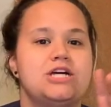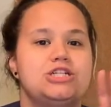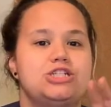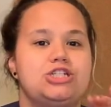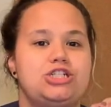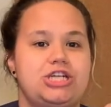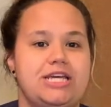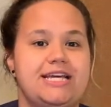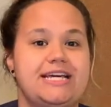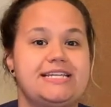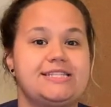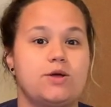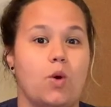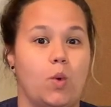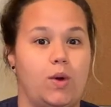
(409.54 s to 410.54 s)
she
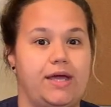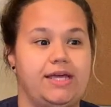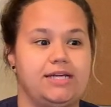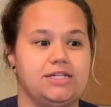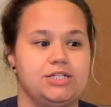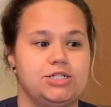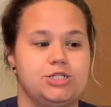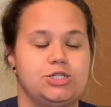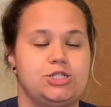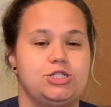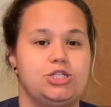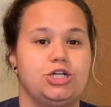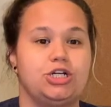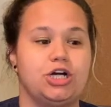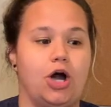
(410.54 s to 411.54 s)
is going
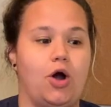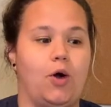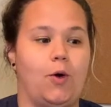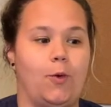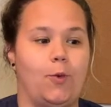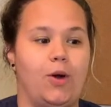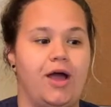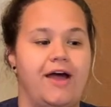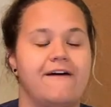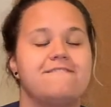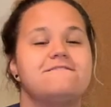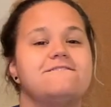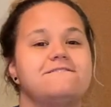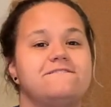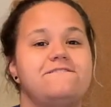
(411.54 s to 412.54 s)
to go
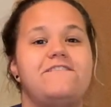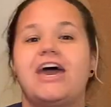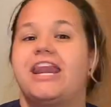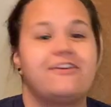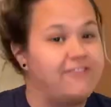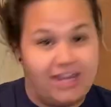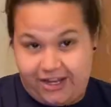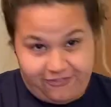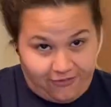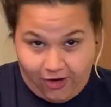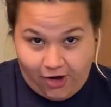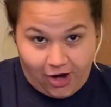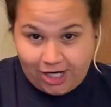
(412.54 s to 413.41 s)
bitty far.